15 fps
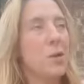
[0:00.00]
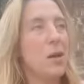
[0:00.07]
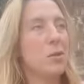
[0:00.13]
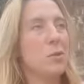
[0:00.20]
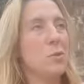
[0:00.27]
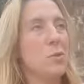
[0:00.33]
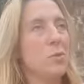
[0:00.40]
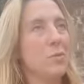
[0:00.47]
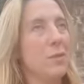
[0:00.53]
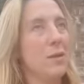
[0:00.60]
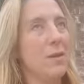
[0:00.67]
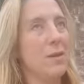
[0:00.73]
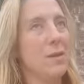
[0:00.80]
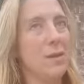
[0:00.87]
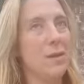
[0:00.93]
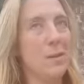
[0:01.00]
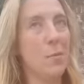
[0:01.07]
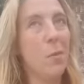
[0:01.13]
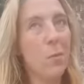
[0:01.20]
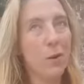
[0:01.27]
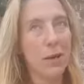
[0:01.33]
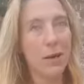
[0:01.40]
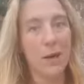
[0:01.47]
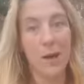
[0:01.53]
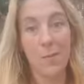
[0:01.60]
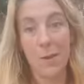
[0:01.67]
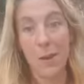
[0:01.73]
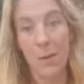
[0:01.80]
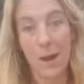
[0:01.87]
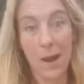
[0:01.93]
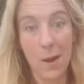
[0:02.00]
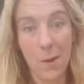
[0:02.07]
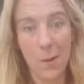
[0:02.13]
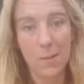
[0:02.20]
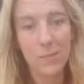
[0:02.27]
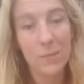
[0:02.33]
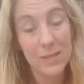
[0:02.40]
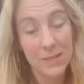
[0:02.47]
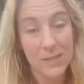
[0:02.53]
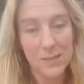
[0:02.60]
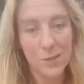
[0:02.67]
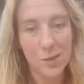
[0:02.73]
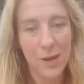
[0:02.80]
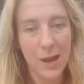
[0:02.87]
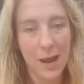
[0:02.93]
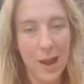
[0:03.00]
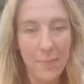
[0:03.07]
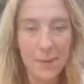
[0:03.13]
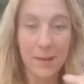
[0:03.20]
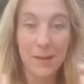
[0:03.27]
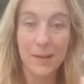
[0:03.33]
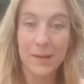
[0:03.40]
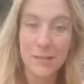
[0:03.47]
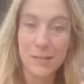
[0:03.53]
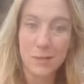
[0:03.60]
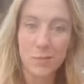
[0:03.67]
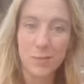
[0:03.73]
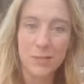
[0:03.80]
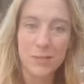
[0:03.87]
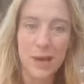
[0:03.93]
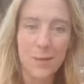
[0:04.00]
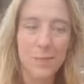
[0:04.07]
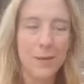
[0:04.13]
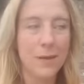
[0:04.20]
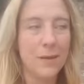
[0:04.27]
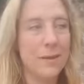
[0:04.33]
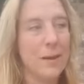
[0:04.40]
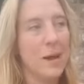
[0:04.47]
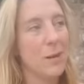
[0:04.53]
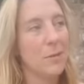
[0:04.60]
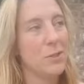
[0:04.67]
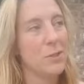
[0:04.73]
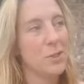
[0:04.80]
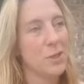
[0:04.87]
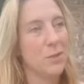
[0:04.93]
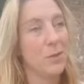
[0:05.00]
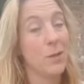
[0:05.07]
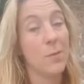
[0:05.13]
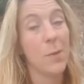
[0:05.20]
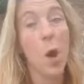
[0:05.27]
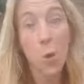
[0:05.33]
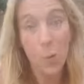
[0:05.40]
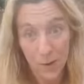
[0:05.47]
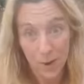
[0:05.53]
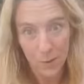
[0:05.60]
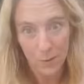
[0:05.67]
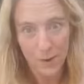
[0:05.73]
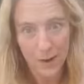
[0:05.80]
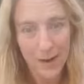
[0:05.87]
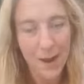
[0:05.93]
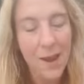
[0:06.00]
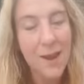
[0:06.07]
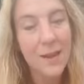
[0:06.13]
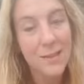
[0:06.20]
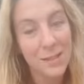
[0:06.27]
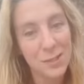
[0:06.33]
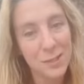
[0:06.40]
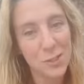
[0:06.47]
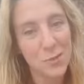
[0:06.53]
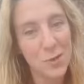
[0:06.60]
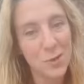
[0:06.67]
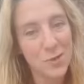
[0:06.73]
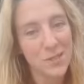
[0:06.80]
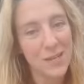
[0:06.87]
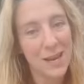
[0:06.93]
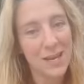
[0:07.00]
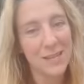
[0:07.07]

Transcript: talked to him in the morning about how this is not happening and this is what's happening, that I would share with him, oh, by the way, did you notice